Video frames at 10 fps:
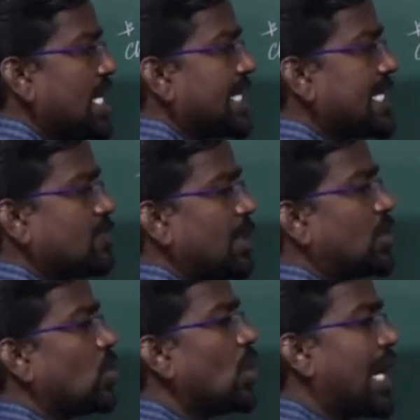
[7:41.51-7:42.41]
sp2
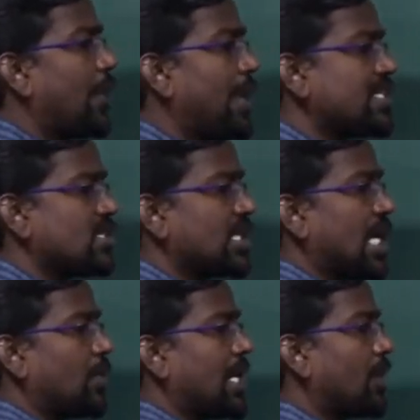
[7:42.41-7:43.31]
hybridized
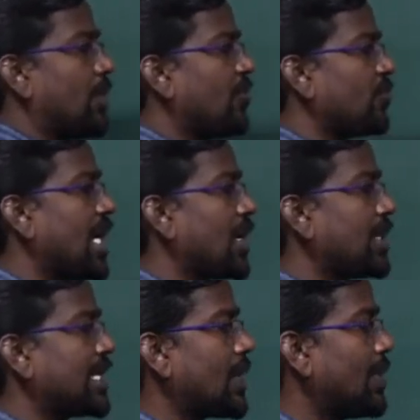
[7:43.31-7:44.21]
carbon atom of
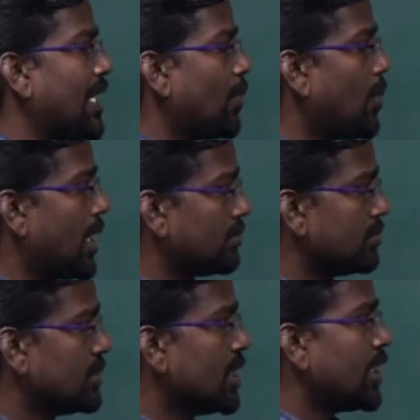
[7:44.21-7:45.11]
carbon carbon double bond.